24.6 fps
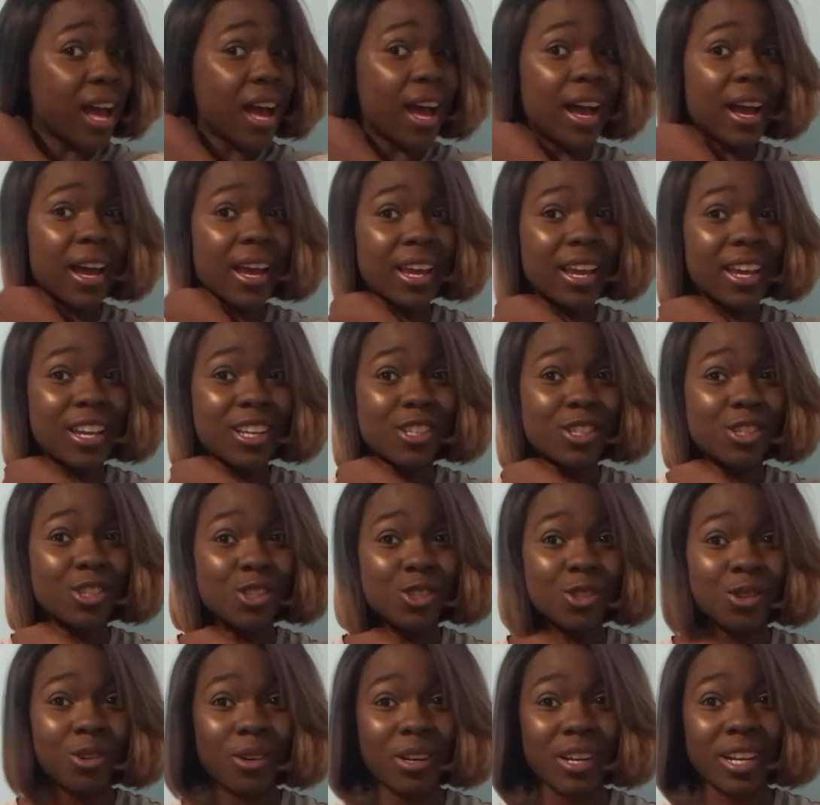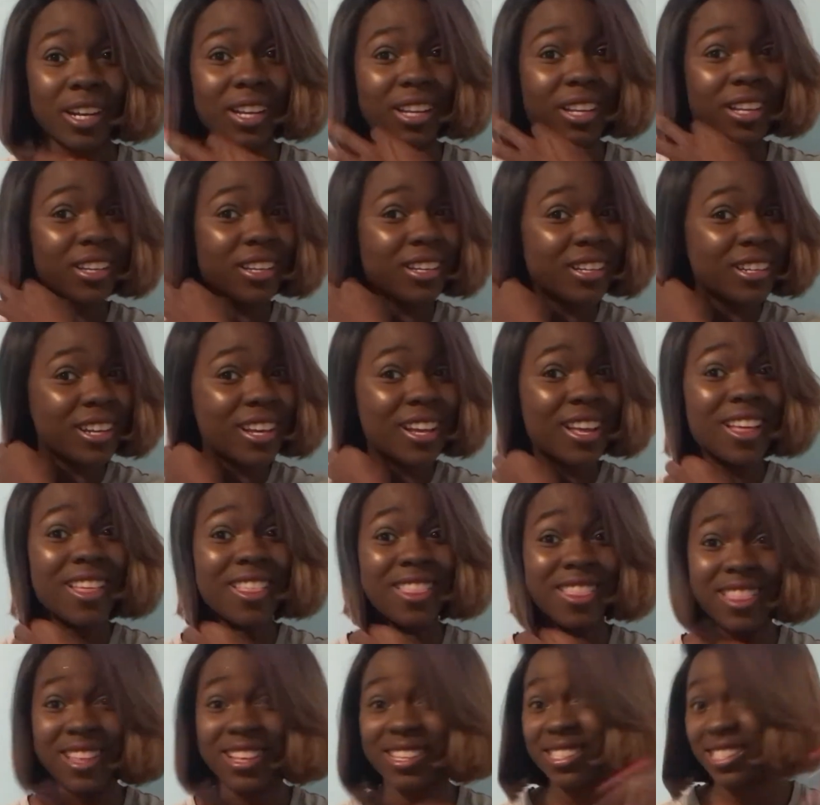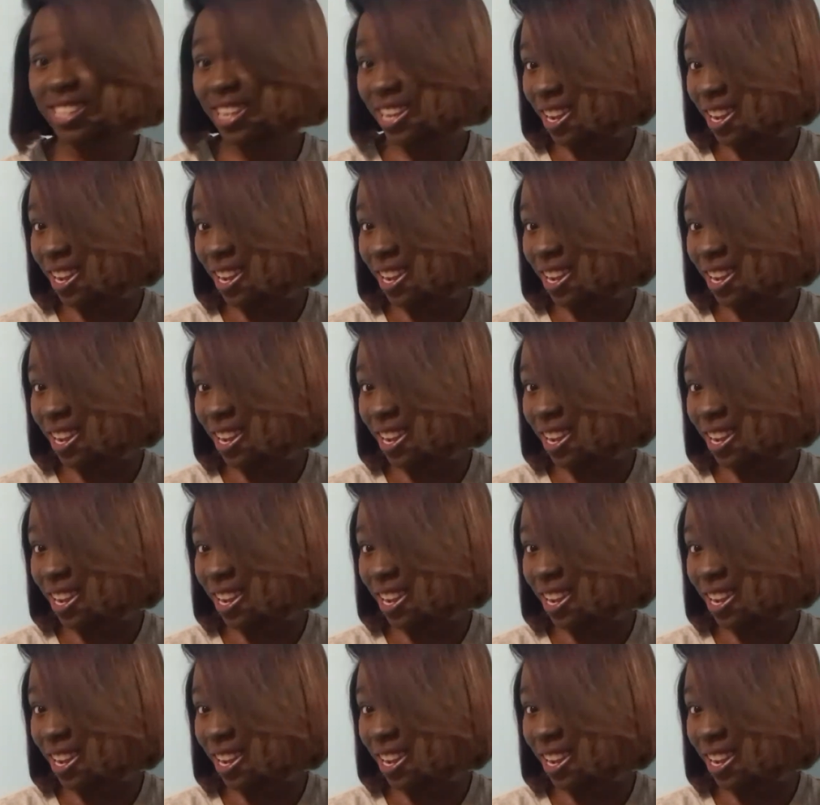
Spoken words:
I enjoy this